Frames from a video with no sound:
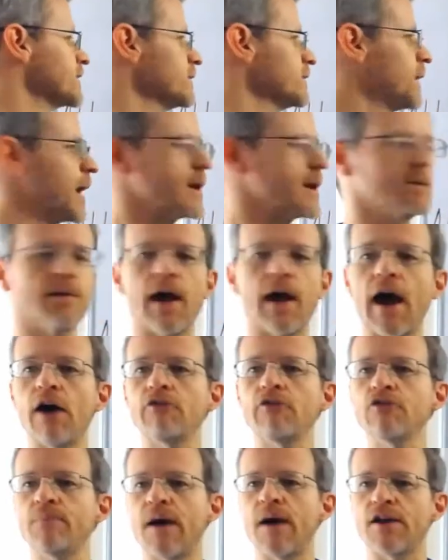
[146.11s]
like
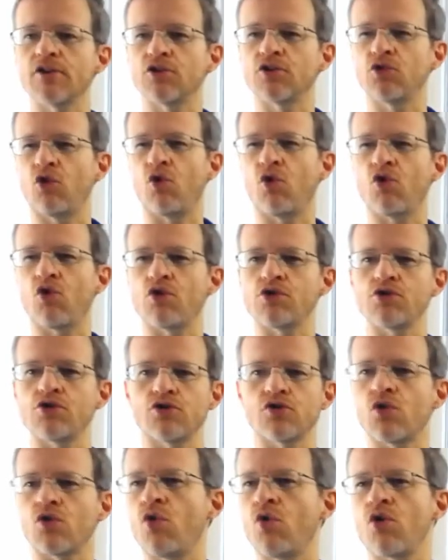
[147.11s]
alphabetical
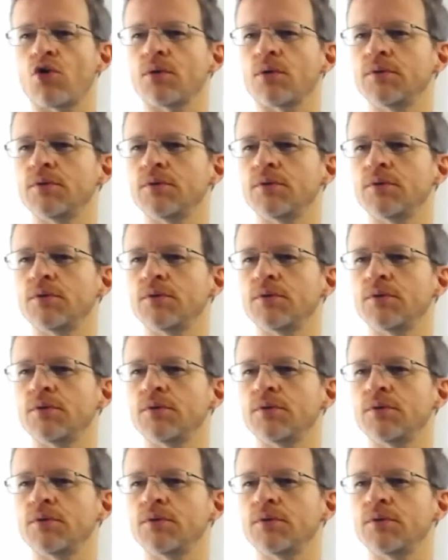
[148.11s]
order or